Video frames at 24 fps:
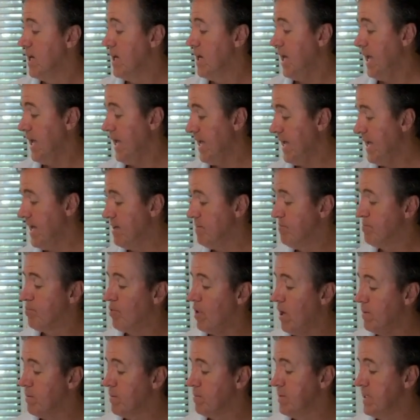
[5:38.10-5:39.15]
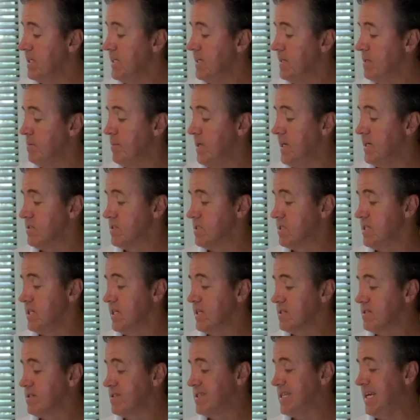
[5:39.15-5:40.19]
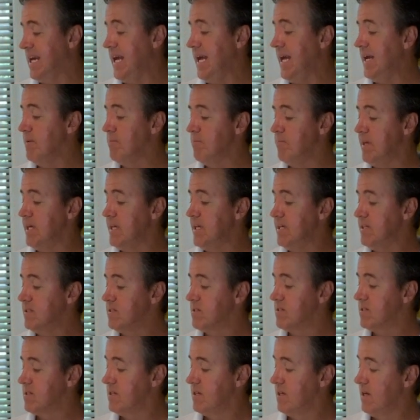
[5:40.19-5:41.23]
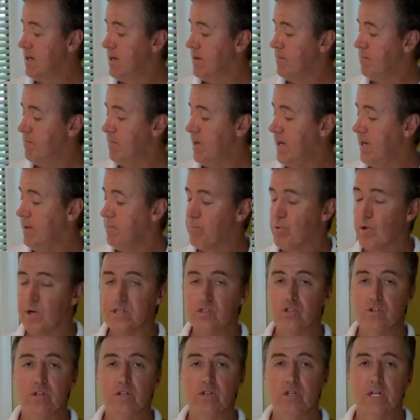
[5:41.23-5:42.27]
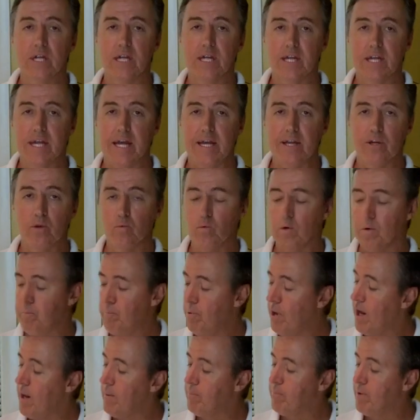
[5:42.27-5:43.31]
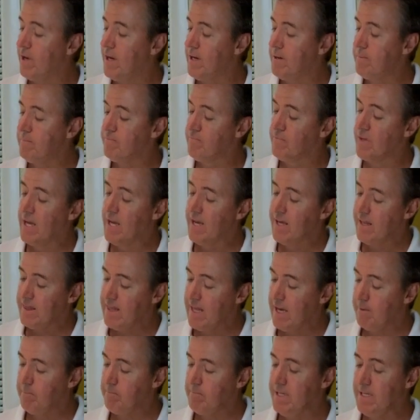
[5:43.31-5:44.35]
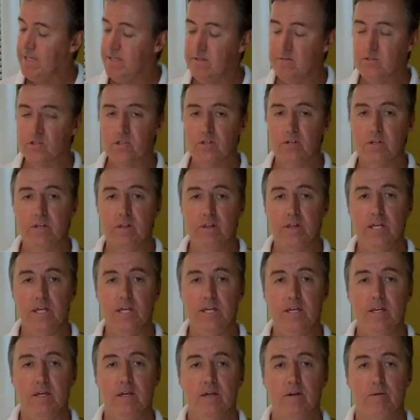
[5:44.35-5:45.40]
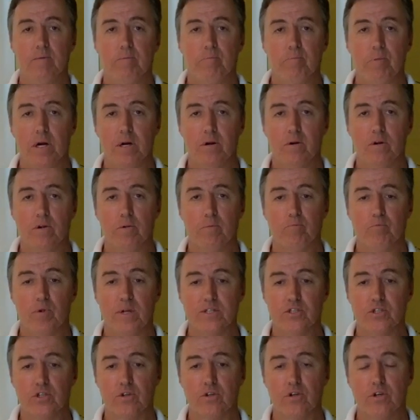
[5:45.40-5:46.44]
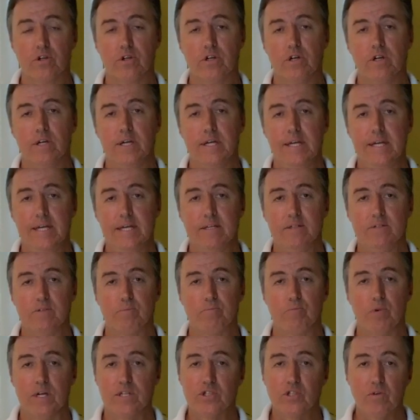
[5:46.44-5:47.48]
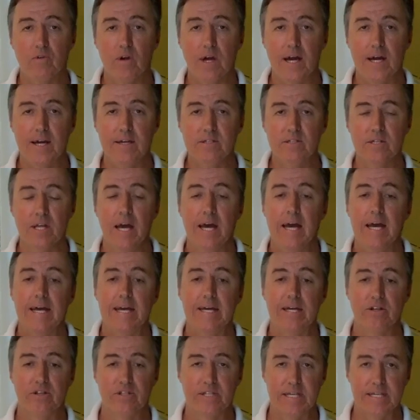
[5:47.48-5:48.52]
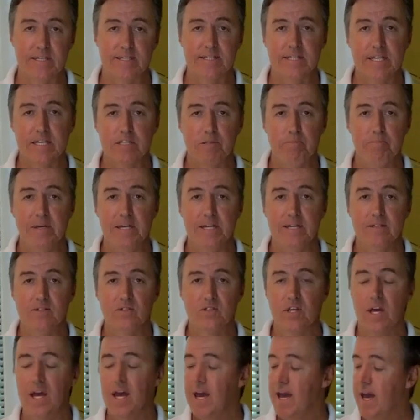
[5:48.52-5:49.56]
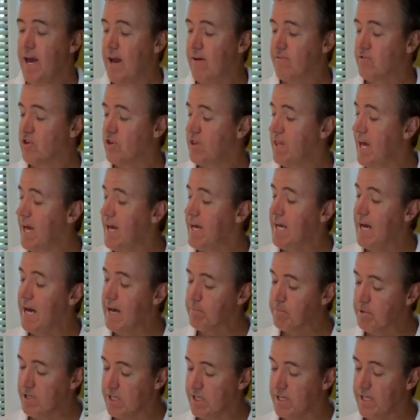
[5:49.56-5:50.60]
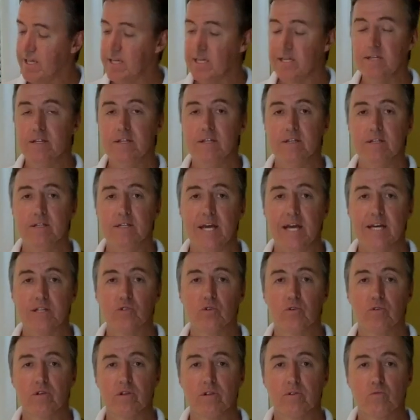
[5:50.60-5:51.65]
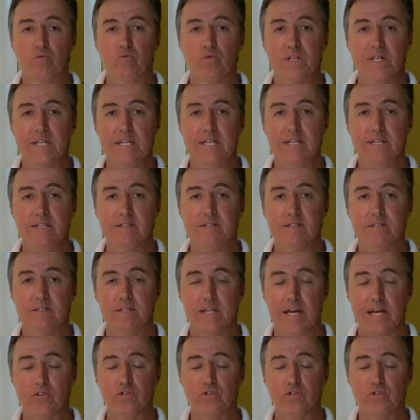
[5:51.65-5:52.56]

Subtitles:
and probably in about 6 to 8 minutes my pressure indicator will pop up. That means the Power Pressure Cooker is pressurized. It'll take 6 minutes. After that, I'm going to let it naturally release,